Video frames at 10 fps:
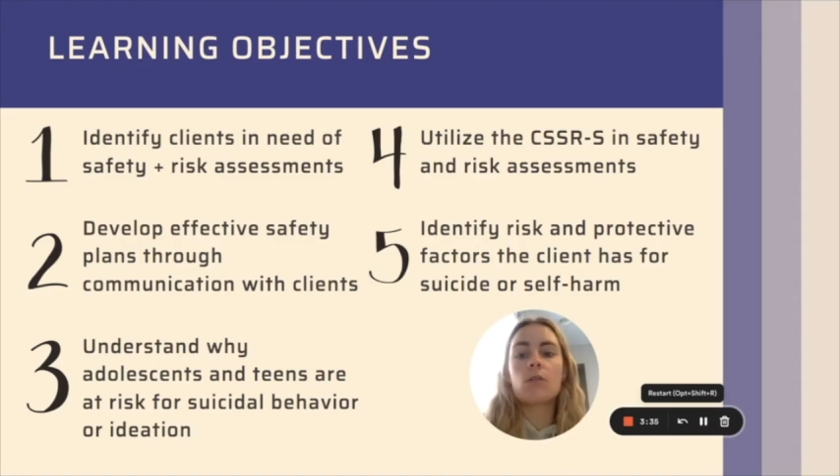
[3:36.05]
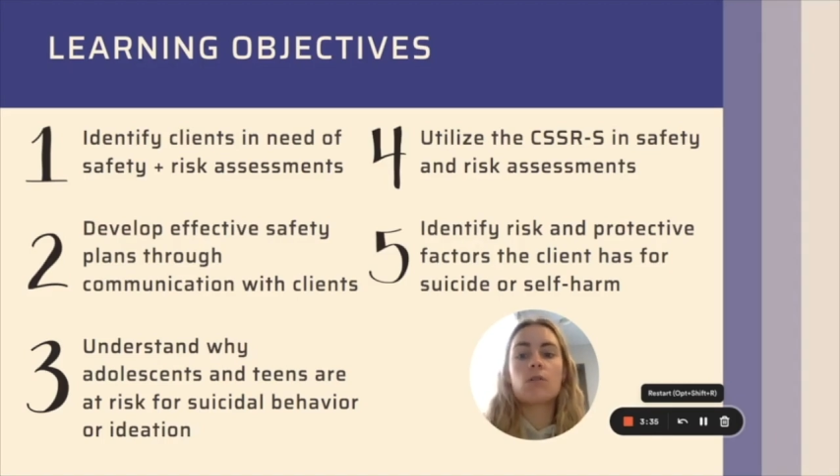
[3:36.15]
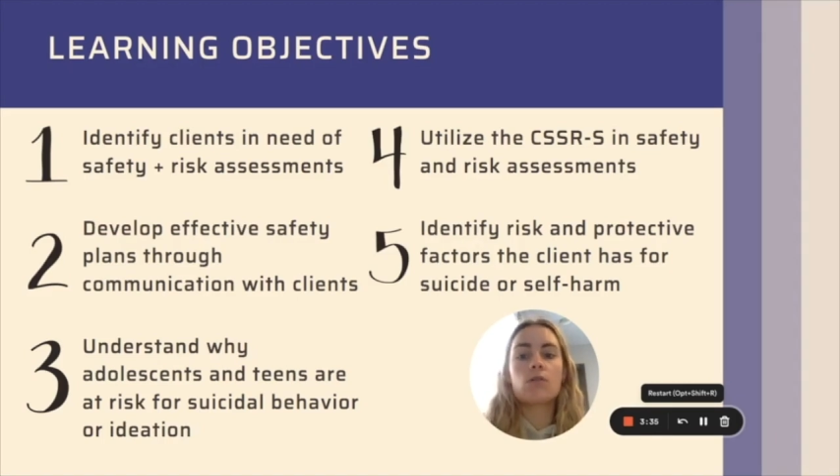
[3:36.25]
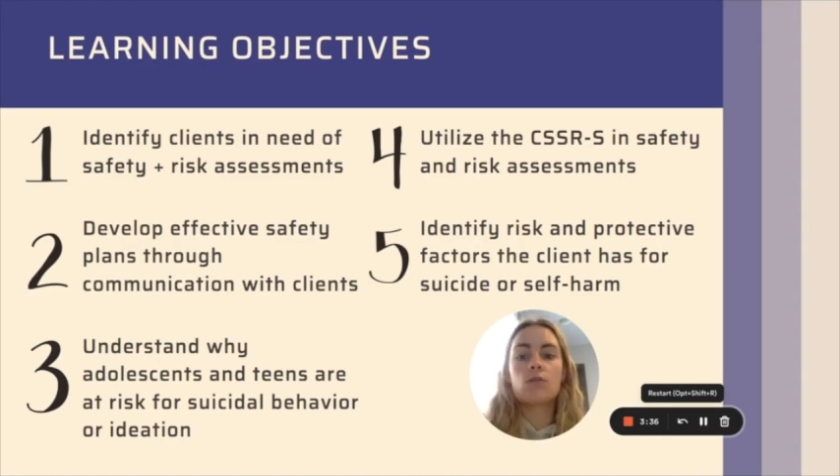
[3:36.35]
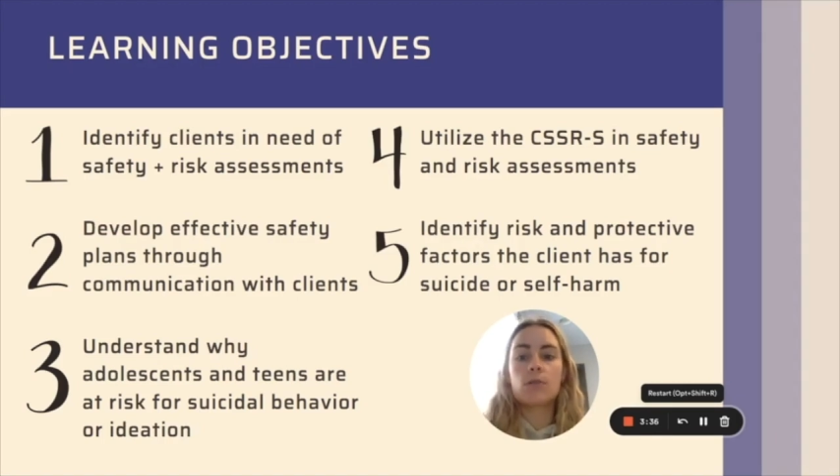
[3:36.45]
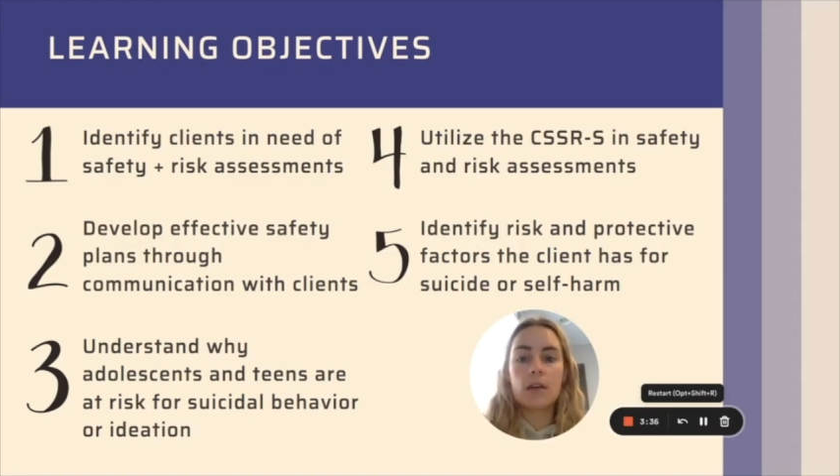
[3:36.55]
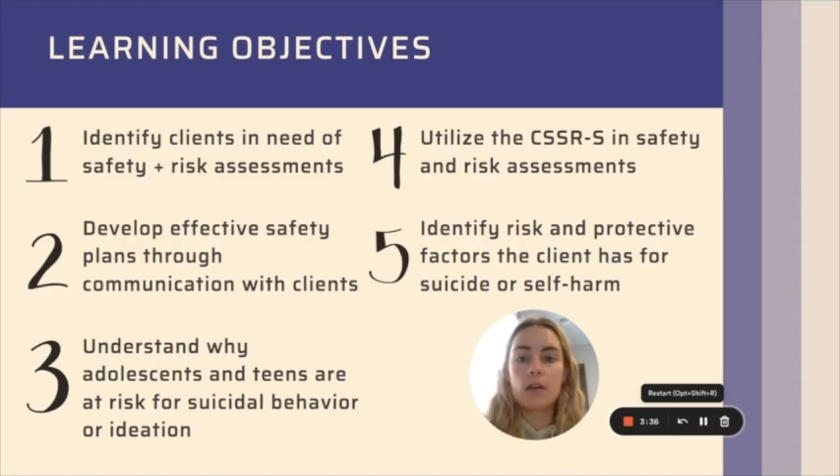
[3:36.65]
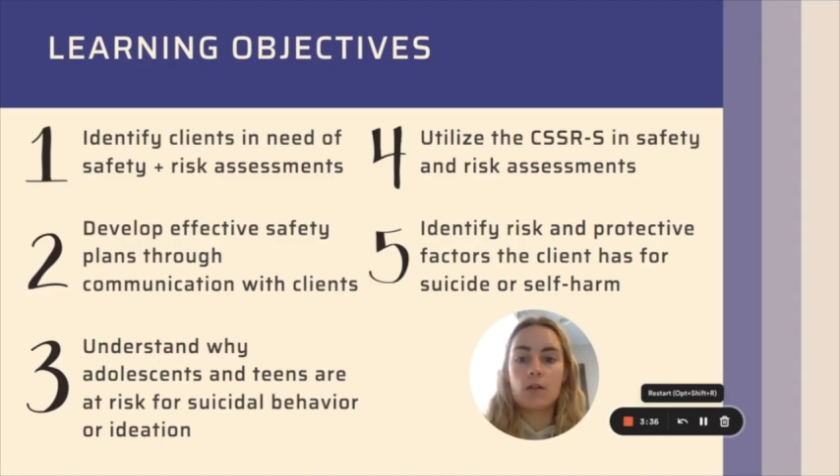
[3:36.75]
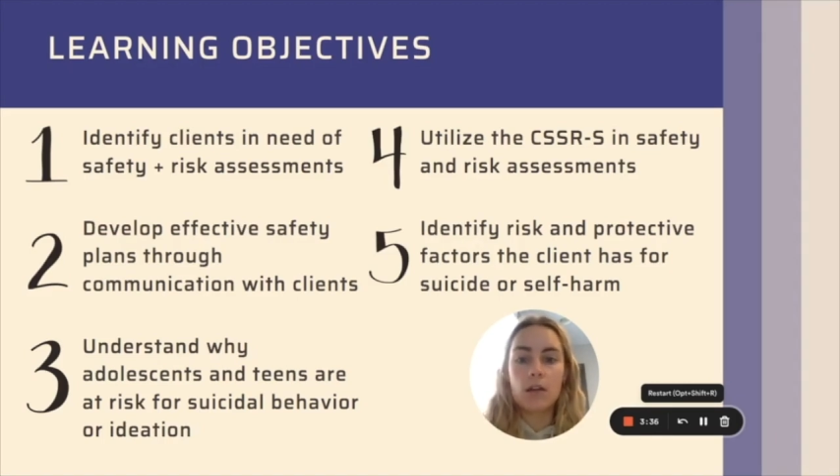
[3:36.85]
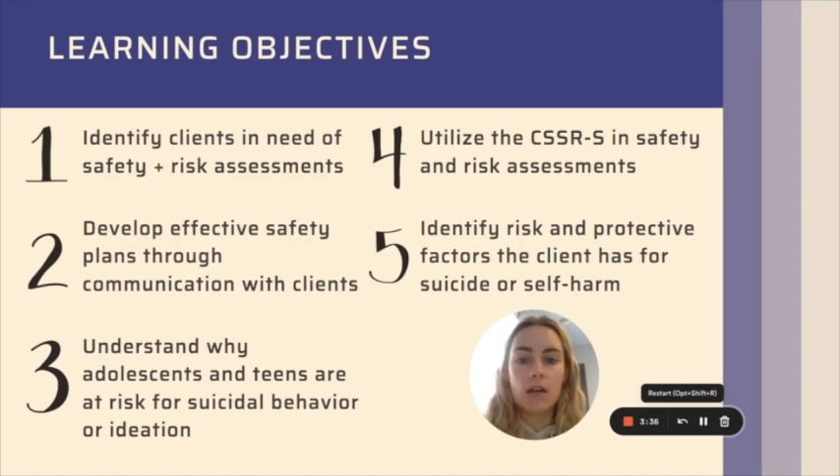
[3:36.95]
or
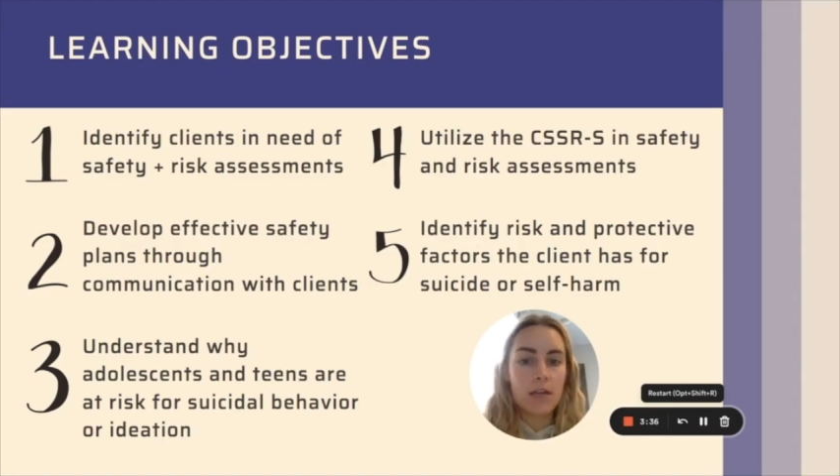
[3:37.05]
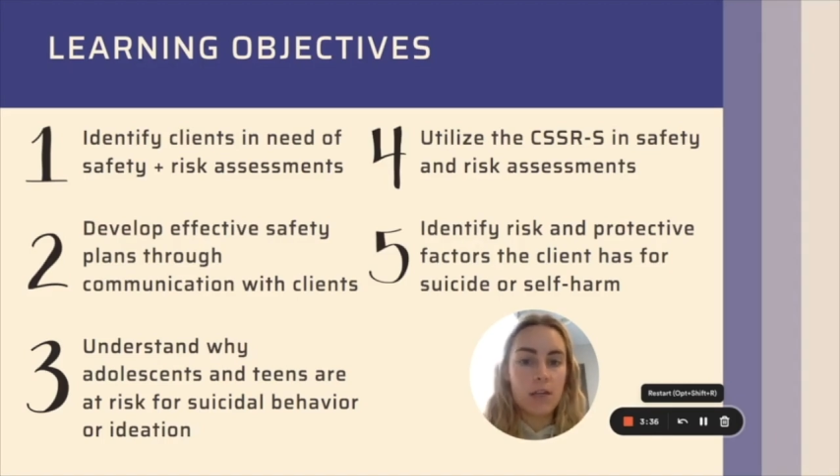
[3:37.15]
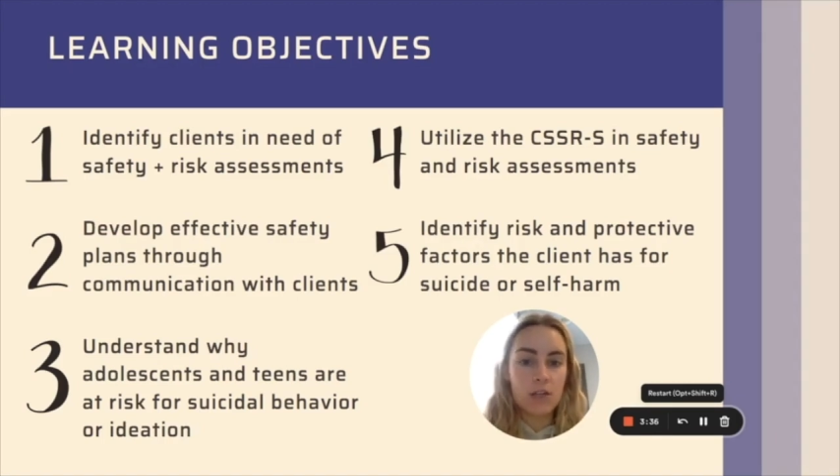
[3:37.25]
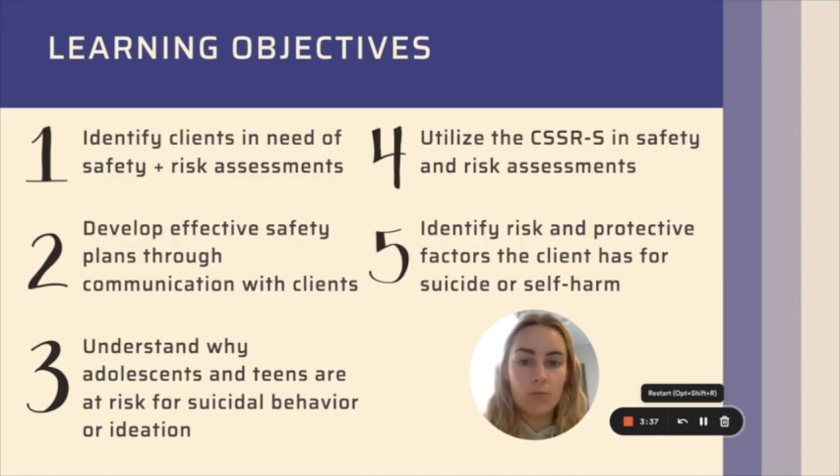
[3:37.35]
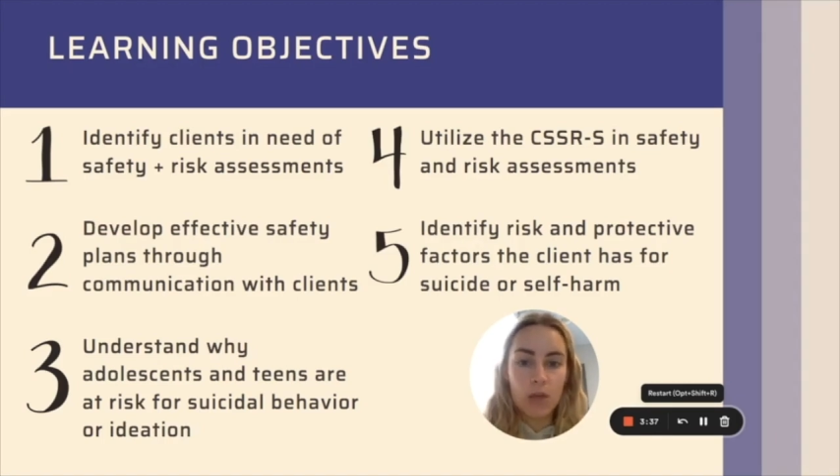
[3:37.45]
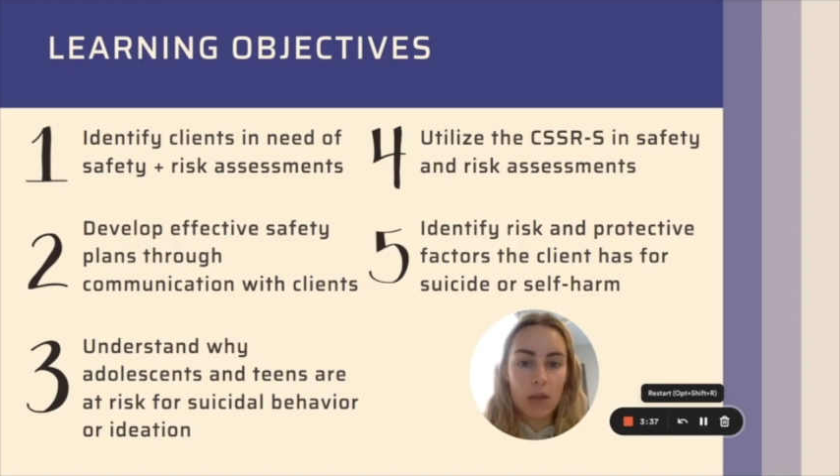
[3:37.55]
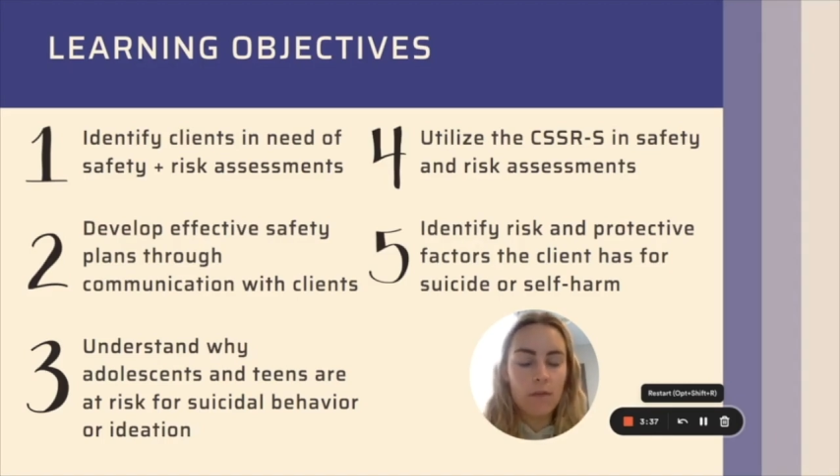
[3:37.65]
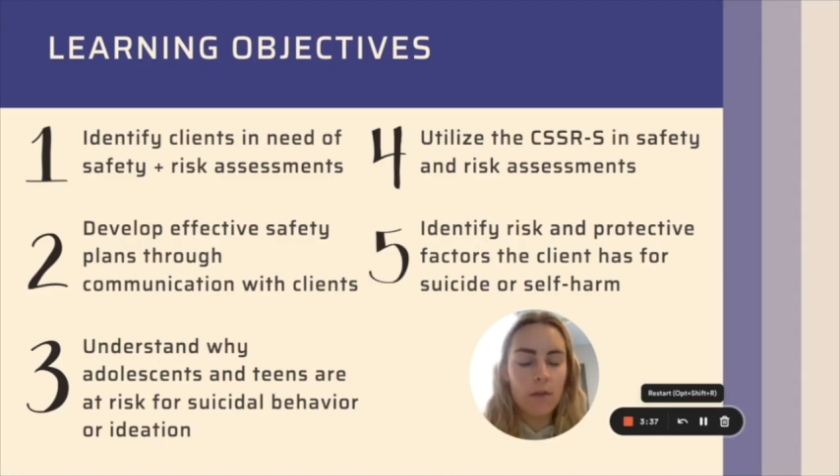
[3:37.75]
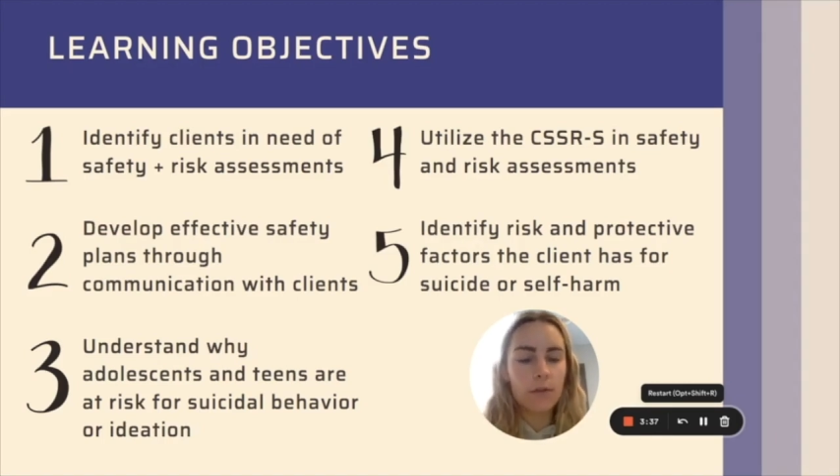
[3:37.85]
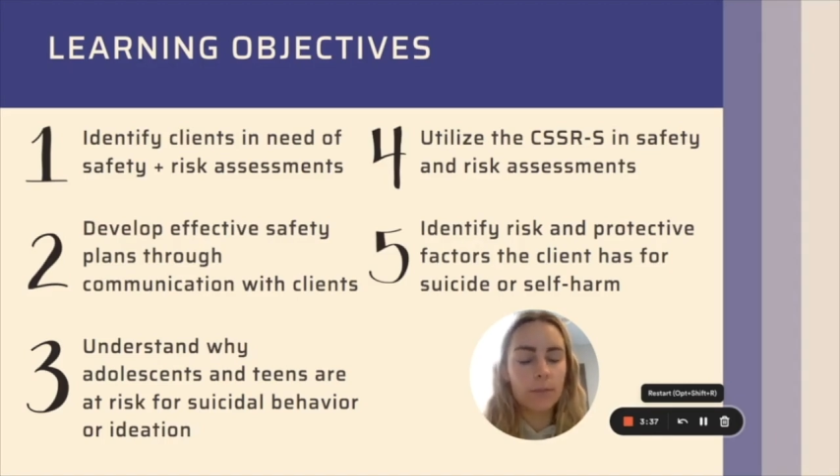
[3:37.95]
suicidal ideation
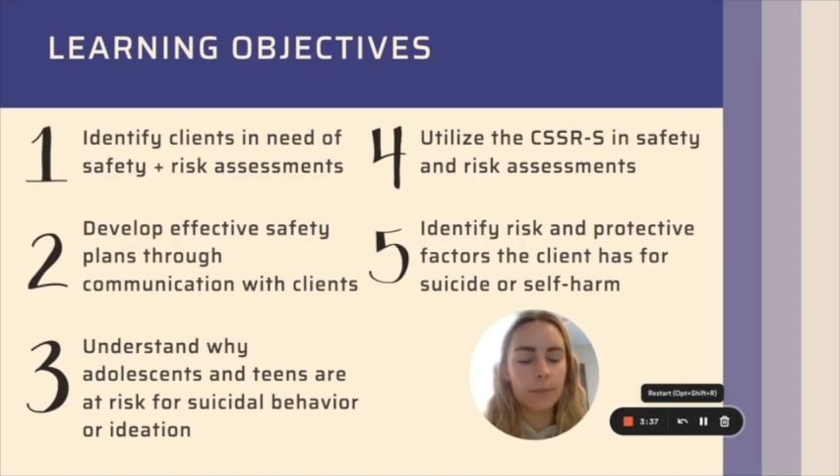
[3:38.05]
behavior.